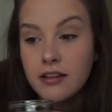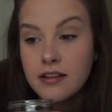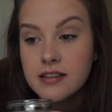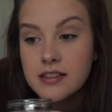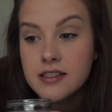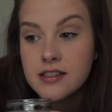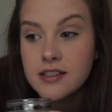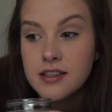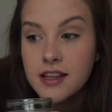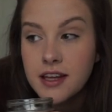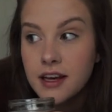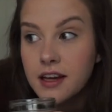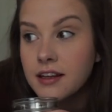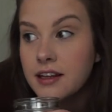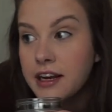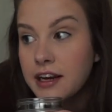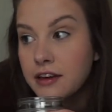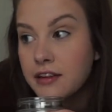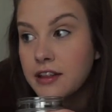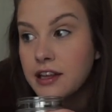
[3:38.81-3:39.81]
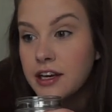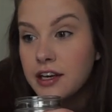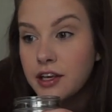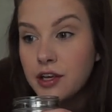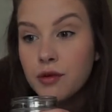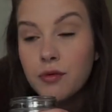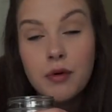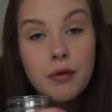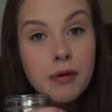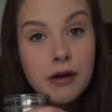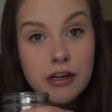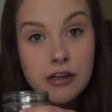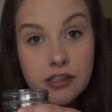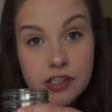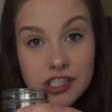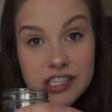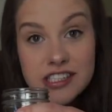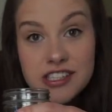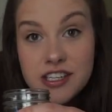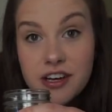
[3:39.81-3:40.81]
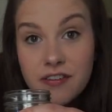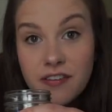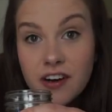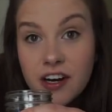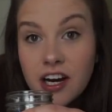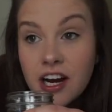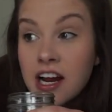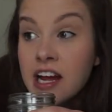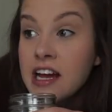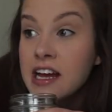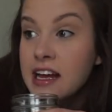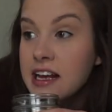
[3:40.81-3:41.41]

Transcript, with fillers: This is the layer that you will put your sheets over.